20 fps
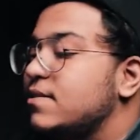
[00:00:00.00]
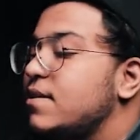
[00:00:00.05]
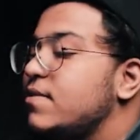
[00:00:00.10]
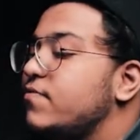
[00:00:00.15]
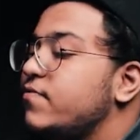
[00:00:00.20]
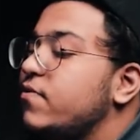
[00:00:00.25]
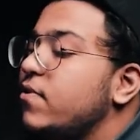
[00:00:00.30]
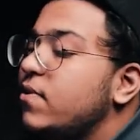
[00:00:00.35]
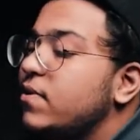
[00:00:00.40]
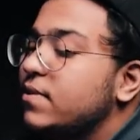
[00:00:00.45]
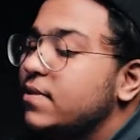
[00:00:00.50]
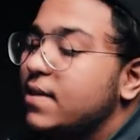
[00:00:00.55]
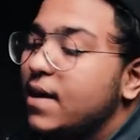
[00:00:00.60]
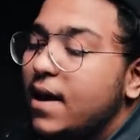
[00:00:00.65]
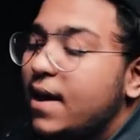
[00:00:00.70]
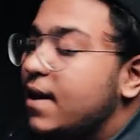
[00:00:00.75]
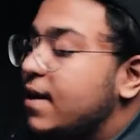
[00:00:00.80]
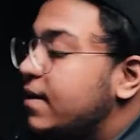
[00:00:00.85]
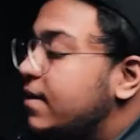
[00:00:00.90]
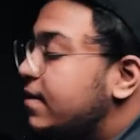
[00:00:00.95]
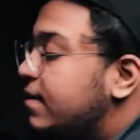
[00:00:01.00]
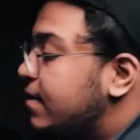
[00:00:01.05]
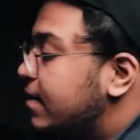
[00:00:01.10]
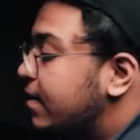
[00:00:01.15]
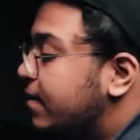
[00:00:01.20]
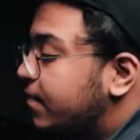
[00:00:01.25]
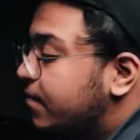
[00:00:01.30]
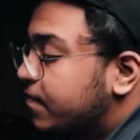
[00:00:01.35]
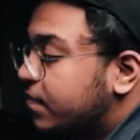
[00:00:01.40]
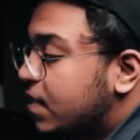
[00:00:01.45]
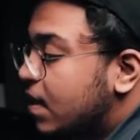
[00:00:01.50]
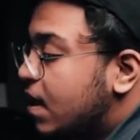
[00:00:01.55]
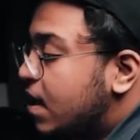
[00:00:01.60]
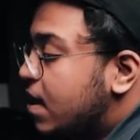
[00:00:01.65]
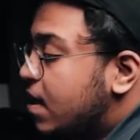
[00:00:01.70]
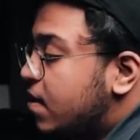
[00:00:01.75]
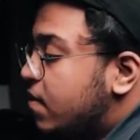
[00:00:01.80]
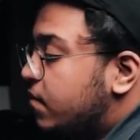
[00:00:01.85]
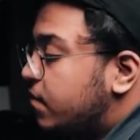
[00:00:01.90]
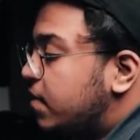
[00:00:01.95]
And for that,
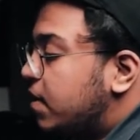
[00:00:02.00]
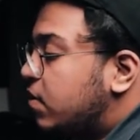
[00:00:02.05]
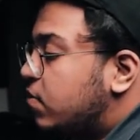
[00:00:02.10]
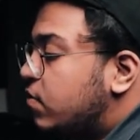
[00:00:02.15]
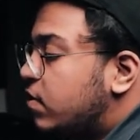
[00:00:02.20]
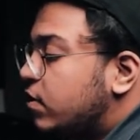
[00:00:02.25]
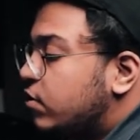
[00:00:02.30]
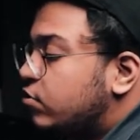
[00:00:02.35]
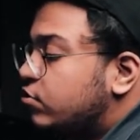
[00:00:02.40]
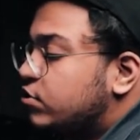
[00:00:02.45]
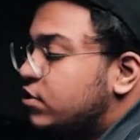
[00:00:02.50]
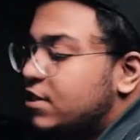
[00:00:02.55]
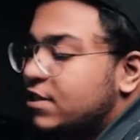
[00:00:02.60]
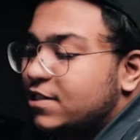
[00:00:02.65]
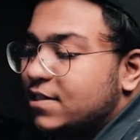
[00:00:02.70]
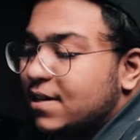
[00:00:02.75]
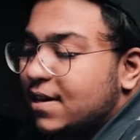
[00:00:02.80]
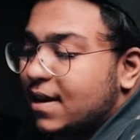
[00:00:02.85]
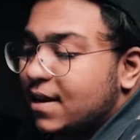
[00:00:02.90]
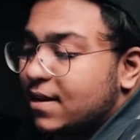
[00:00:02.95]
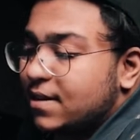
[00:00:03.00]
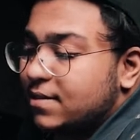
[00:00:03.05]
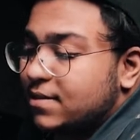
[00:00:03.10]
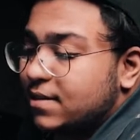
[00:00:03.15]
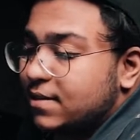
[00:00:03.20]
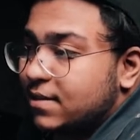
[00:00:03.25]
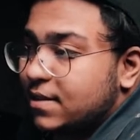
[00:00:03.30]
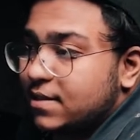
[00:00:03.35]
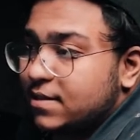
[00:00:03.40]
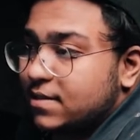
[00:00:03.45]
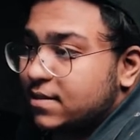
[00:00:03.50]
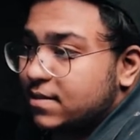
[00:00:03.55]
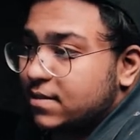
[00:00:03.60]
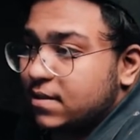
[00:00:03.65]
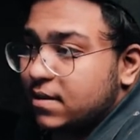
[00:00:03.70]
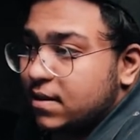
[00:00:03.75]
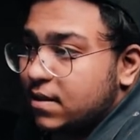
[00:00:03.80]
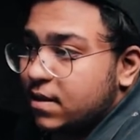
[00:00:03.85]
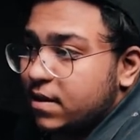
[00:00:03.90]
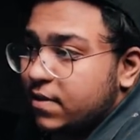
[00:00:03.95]
we are going to change the colors in this
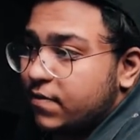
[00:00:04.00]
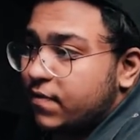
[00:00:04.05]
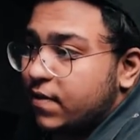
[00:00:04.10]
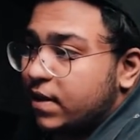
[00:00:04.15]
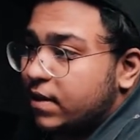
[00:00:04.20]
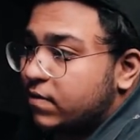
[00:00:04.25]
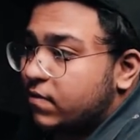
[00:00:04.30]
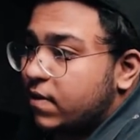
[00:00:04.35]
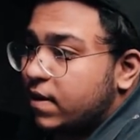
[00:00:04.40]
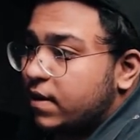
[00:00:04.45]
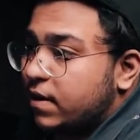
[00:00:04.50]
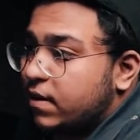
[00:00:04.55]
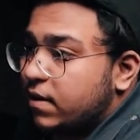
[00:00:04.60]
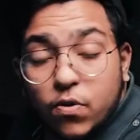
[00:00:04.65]
effect, right?